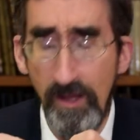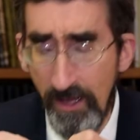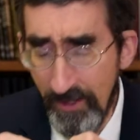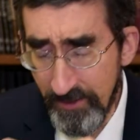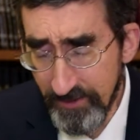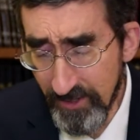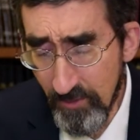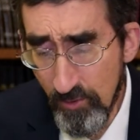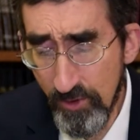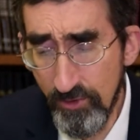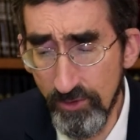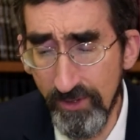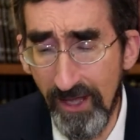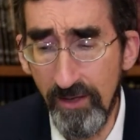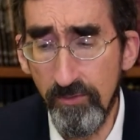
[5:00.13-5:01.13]
Someone
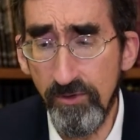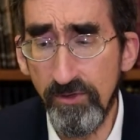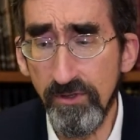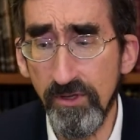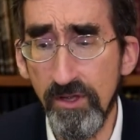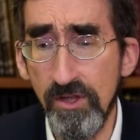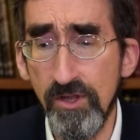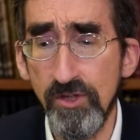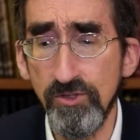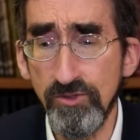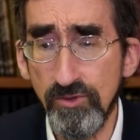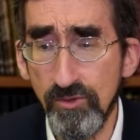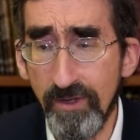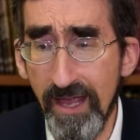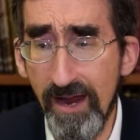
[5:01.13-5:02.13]
who's able
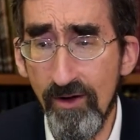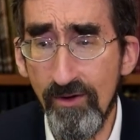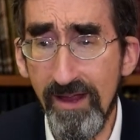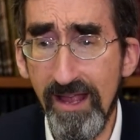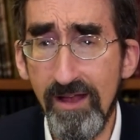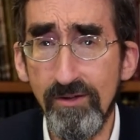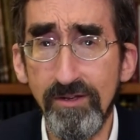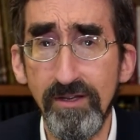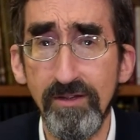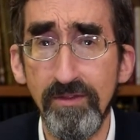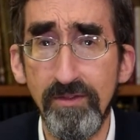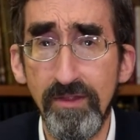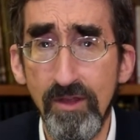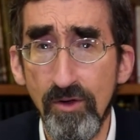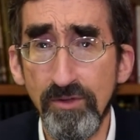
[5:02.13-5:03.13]
to carry out
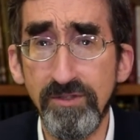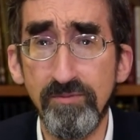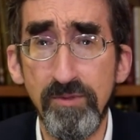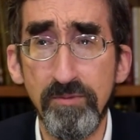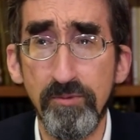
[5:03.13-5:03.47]
the ultimate